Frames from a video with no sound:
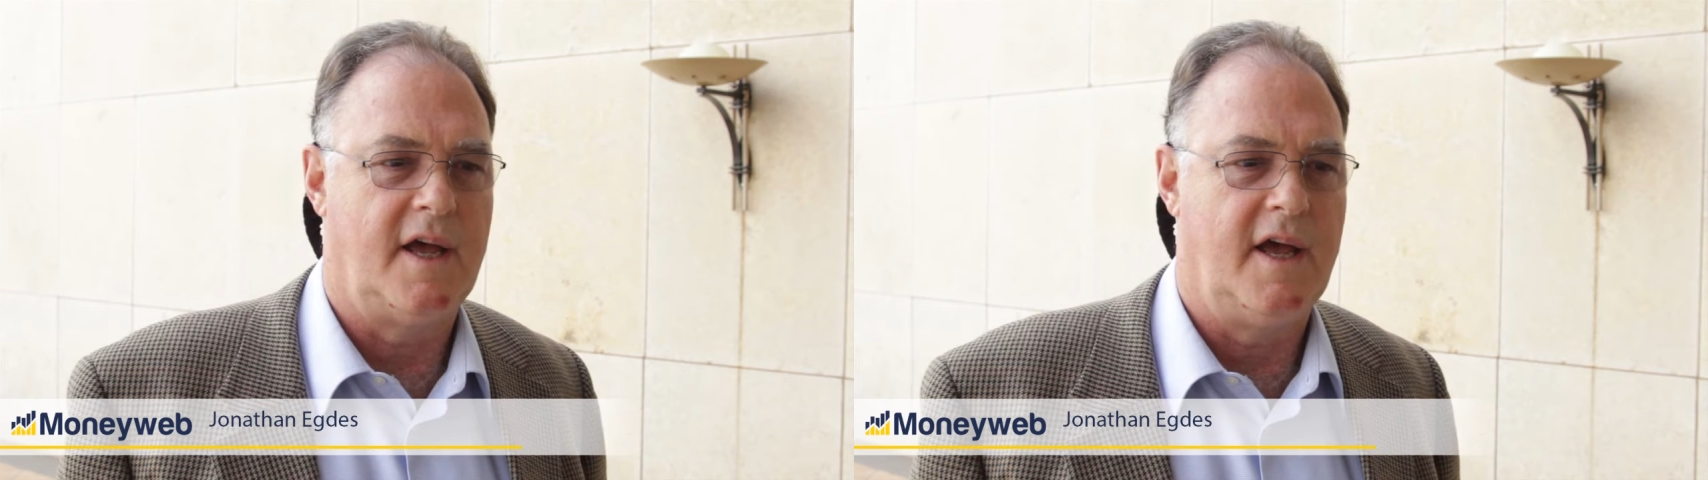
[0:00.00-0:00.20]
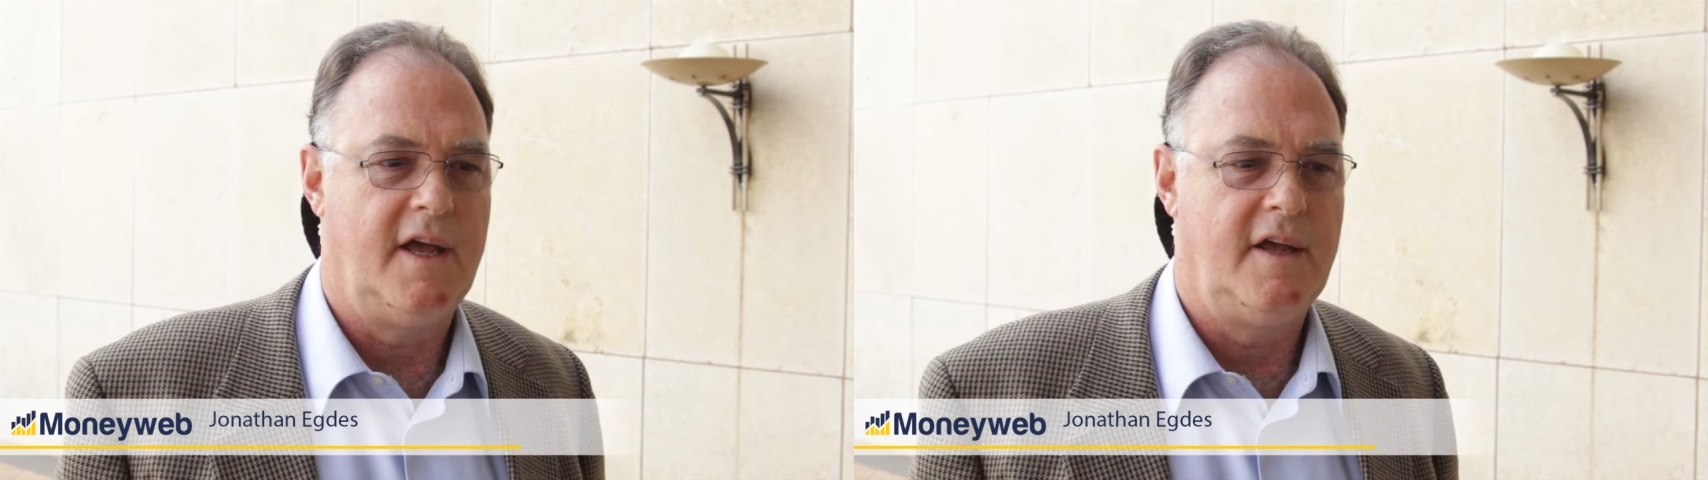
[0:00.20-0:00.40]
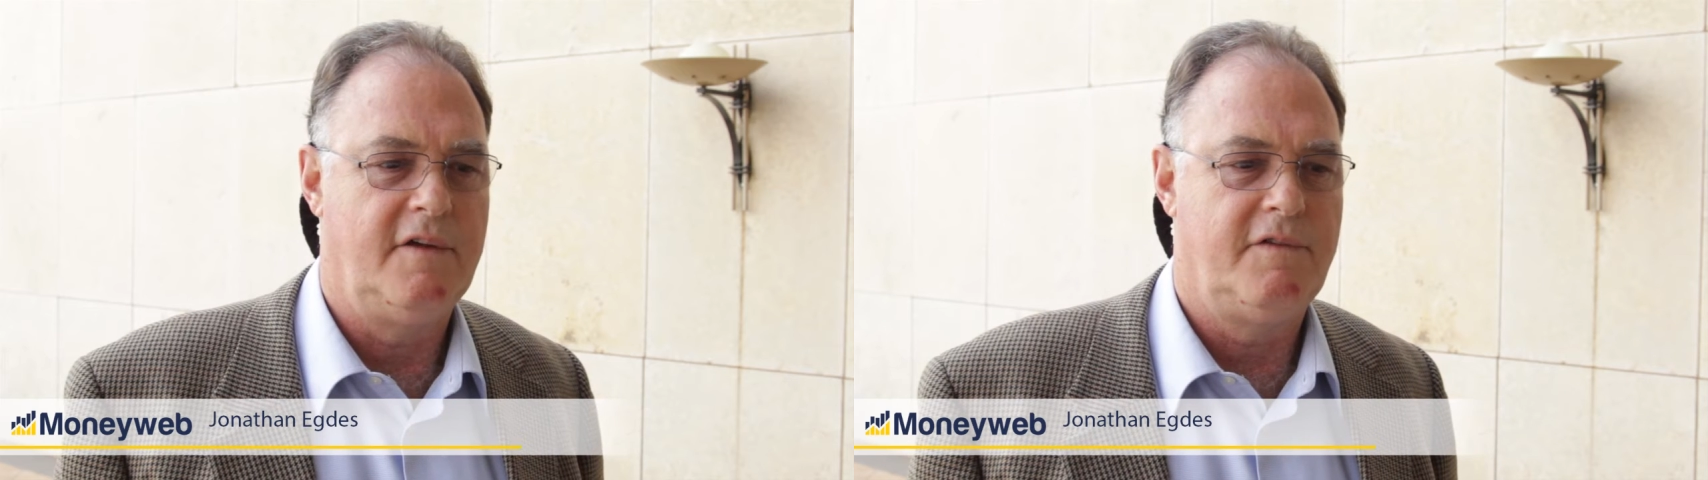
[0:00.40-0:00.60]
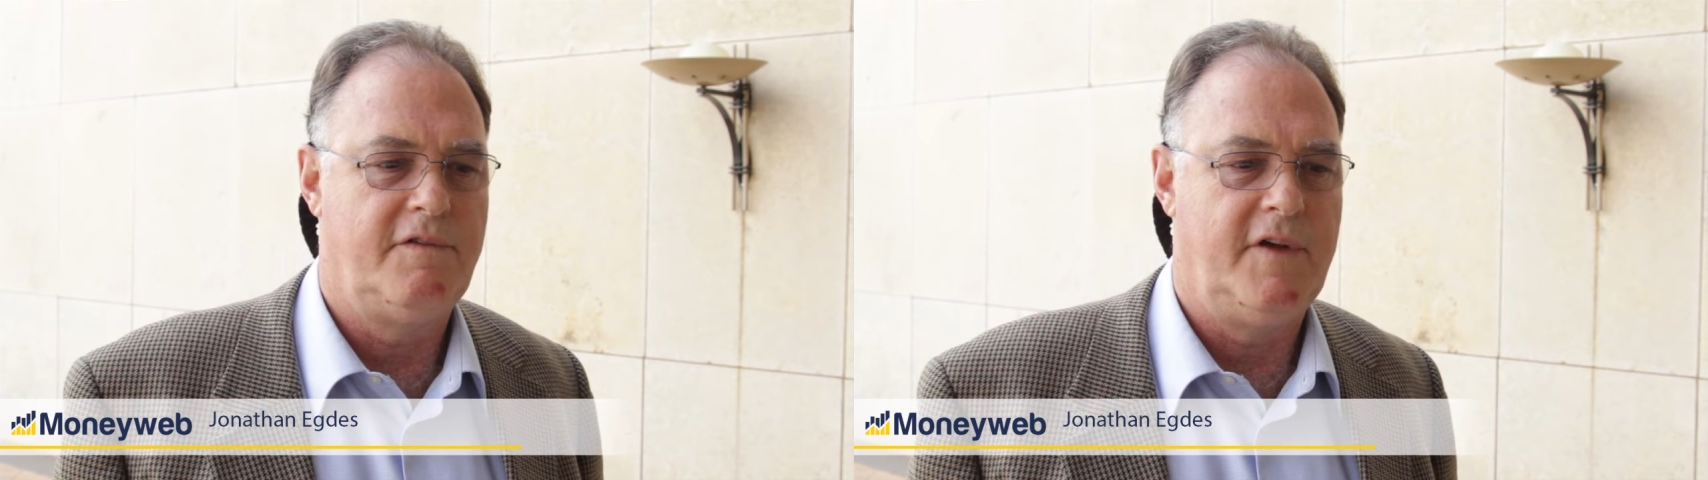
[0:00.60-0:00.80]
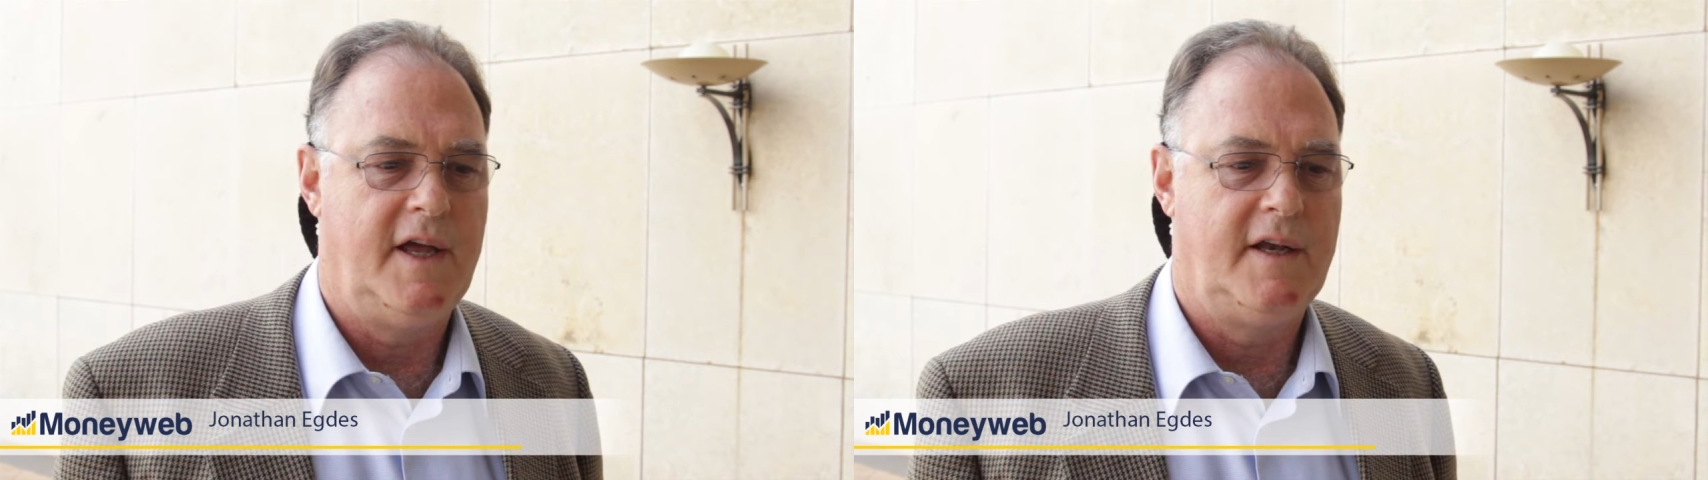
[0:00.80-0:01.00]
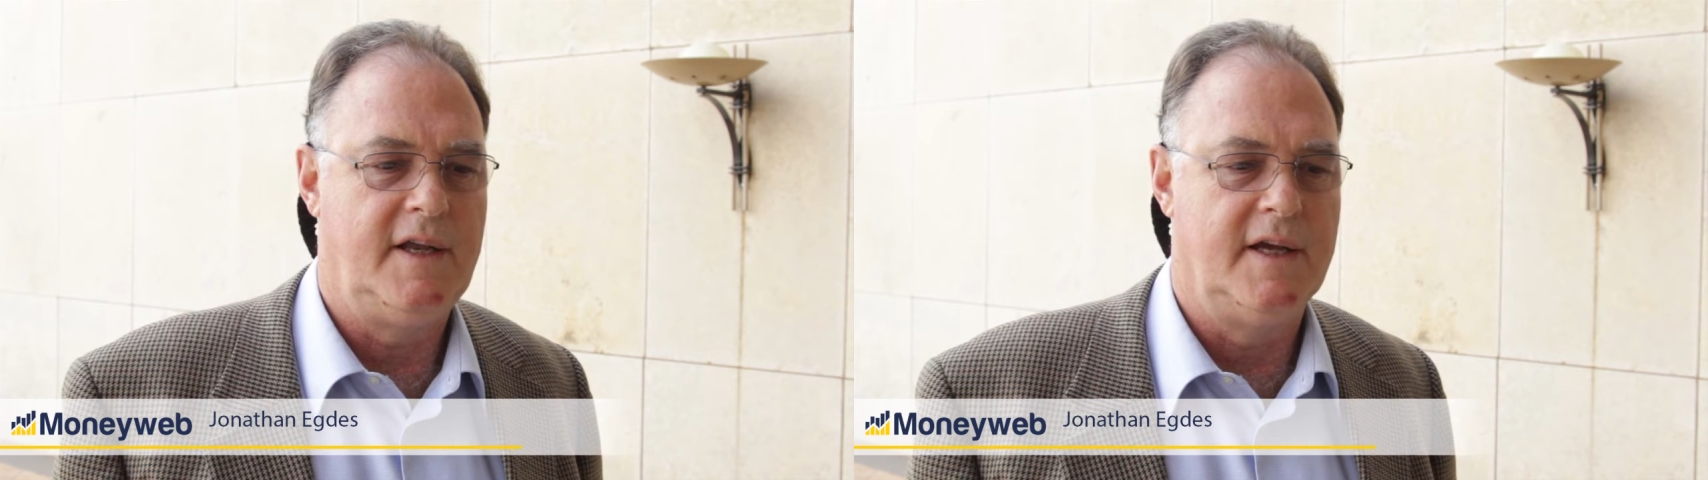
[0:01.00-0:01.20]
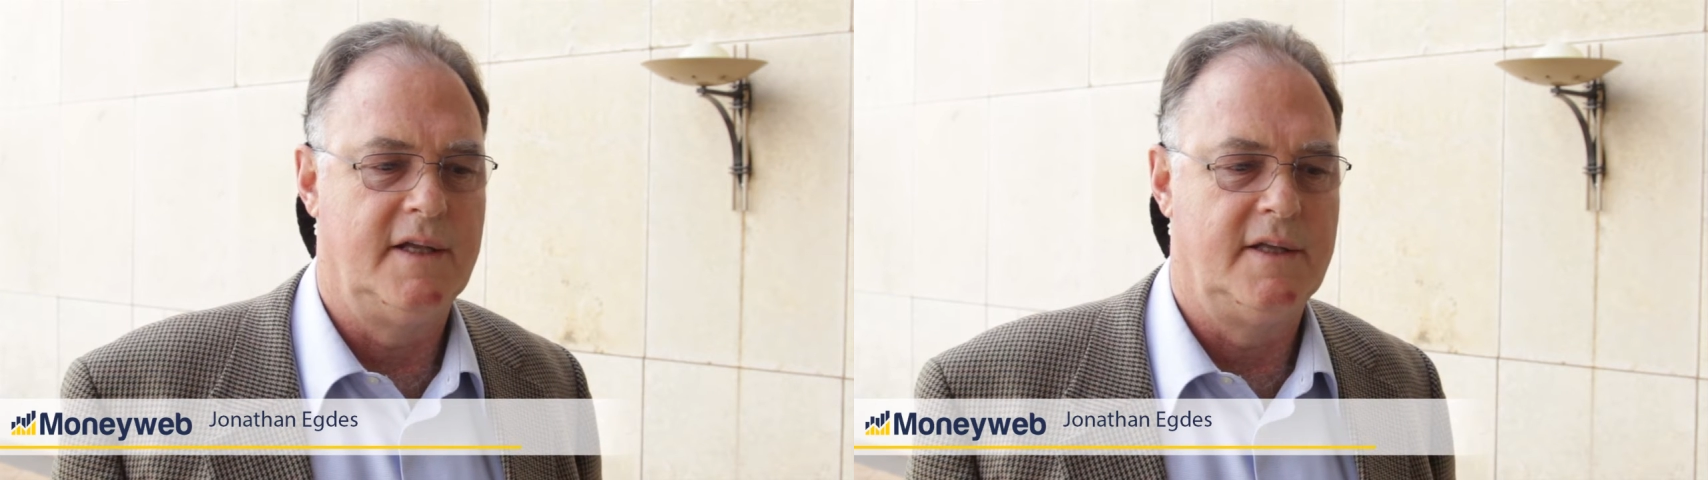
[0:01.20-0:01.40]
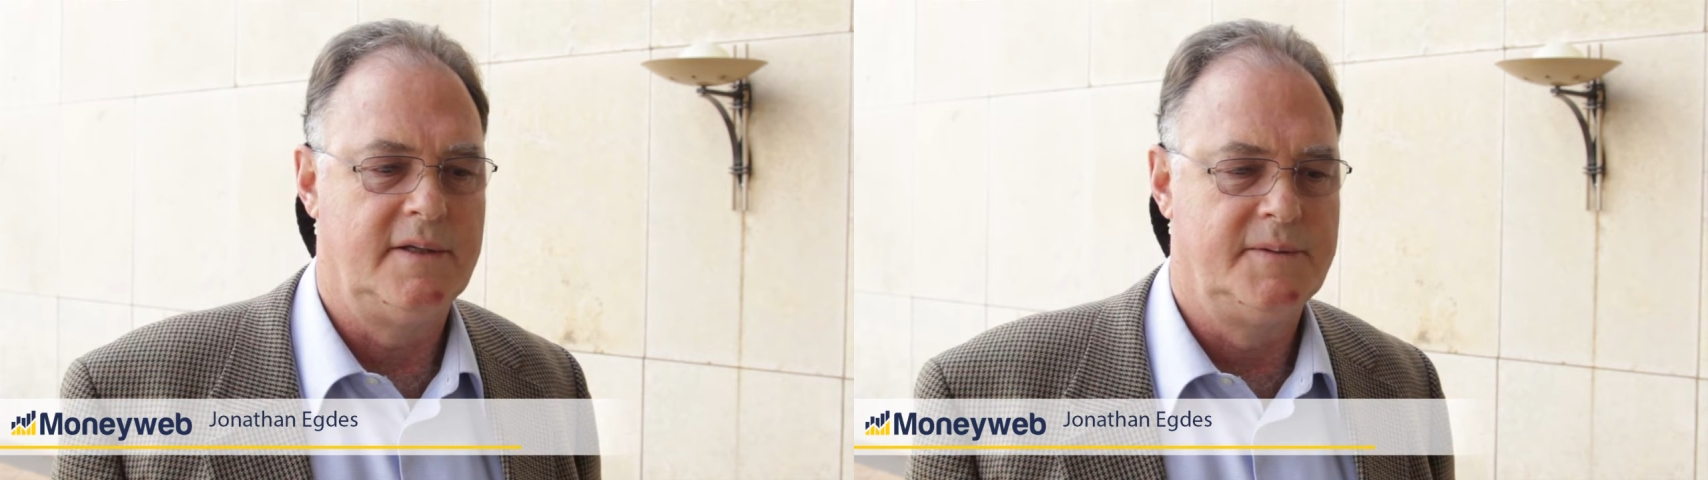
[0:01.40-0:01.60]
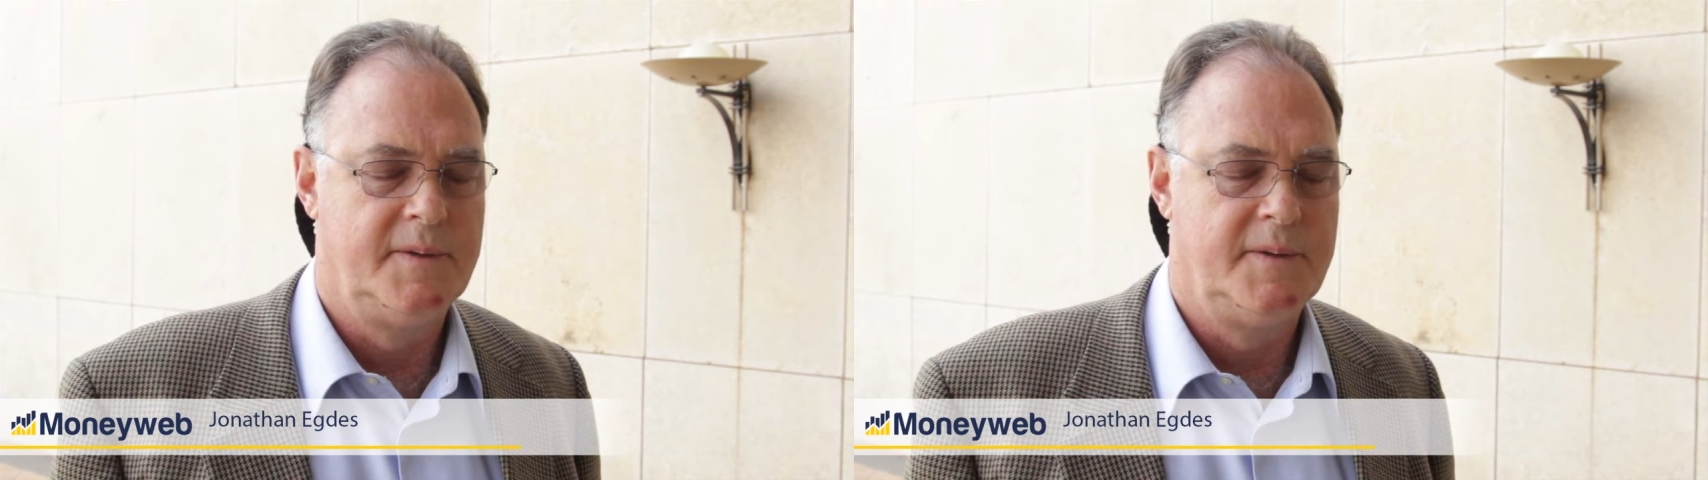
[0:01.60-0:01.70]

a fair deal